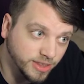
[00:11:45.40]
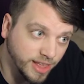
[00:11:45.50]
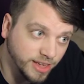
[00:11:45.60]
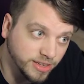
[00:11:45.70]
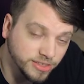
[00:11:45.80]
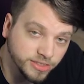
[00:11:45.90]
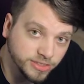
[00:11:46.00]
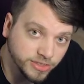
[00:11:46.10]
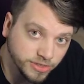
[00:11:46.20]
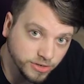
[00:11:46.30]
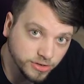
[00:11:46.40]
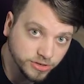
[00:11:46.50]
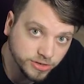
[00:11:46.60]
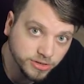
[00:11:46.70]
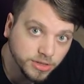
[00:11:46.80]

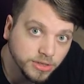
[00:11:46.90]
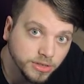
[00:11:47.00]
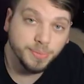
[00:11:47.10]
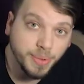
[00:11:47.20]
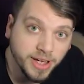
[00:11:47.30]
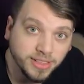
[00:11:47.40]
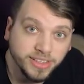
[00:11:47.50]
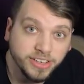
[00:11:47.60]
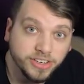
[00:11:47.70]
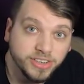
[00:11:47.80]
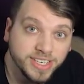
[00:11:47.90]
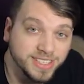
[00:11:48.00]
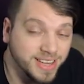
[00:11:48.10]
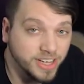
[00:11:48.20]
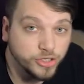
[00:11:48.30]
Lancaster's. The bilinear is
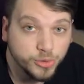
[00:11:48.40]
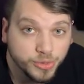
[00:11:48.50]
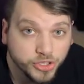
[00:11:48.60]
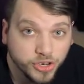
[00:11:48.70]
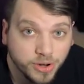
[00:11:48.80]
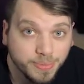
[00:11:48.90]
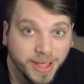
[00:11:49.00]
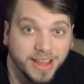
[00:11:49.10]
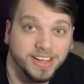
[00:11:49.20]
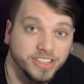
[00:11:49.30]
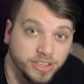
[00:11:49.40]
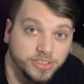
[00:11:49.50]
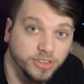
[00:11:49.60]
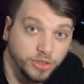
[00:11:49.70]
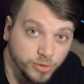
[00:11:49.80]
not super sharp and it
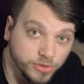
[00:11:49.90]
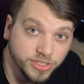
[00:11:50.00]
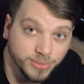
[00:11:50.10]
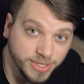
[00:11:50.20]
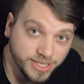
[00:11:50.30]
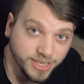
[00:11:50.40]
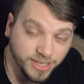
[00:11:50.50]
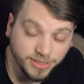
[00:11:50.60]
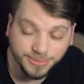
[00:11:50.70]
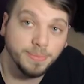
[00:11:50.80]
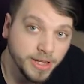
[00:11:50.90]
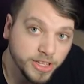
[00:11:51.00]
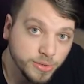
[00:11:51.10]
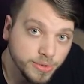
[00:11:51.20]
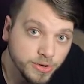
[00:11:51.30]
does lose some detail. The
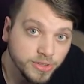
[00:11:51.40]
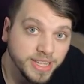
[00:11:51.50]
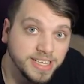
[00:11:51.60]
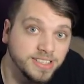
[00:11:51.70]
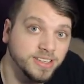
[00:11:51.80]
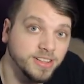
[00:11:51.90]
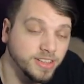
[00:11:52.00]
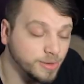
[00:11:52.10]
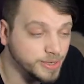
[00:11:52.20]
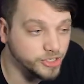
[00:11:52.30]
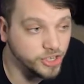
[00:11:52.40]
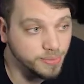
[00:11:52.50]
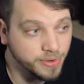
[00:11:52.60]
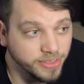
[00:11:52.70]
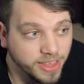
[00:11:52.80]
bicubical is a little bit
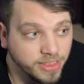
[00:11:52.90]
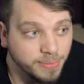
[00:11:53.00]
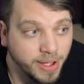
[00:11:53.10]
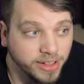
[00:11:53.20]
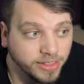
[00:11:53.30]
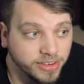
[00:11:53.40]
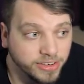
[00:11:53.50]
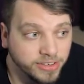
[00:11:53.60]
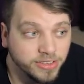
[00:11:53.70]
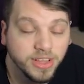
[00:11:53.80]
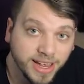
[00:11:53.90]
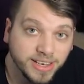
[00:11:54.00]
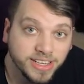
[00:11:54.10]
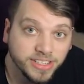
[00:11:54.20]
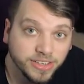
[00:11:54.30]
sharper than the bilinear and
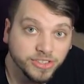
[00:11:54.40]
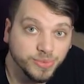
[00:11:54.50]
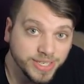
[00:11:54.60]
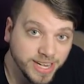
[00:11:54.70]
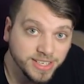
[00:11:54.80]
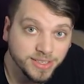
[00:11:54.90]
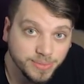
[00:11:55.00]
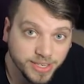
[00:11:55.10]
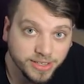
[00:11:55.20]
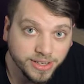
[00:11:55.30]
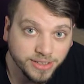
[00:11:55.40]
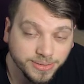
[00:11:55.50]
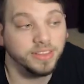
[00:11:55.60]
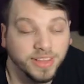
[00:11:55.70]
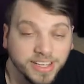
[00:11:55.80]
it does retain some detail.
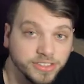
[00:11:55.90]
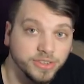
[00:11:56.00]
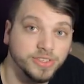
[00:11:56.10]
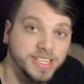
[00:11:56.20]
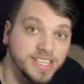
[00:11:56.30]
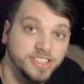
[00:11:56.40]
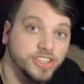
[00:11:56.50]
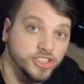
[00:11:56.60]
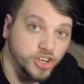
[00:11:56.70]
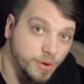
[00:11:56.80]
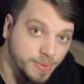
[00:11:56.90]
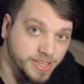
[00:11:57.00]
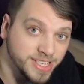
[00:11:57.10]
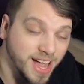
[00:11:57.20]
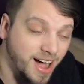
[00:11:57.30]
The Lanzos is the
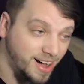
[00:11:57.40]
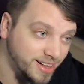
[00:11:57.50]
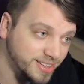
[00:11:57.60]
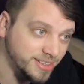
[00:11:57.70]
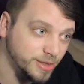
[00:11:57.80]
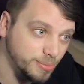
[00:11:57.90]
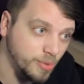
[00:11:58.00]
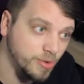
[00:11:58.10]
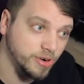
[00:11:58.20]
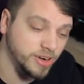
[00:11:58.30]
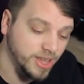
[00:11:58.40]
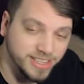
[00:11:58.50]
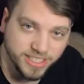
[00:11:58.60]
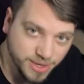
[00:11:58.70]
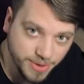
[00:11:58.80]
sharpest on the board
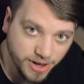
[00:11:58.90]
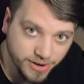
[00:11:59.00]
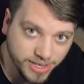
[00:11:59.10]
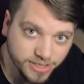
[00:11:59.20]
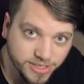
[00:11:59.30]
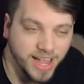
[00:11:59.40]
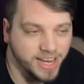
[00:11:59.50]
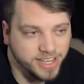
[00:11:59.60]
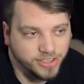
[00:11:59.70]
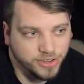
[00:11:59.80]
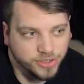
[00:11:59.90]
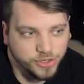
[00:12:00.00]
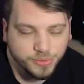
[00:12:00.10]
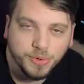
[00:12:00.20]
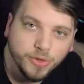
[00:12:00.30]
in some areas, and it's also
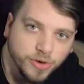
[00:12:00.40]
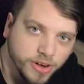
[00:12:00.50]
smoother